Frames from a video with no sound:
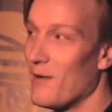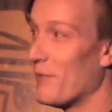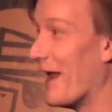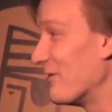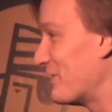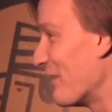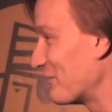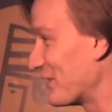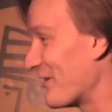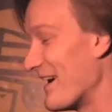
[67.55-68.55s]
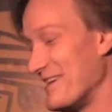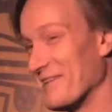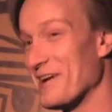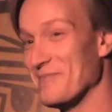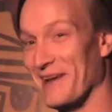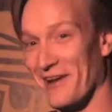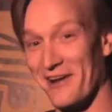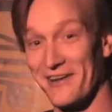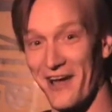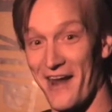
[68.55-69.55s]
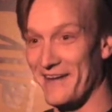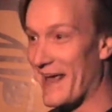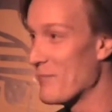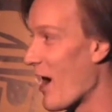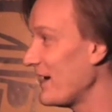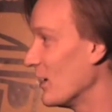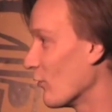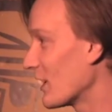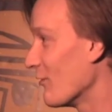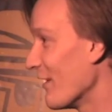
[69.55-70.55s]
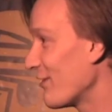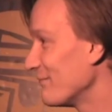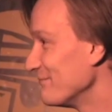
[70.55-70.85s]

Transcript: But how tough would the criteria be? You know, you got a dead body to work with.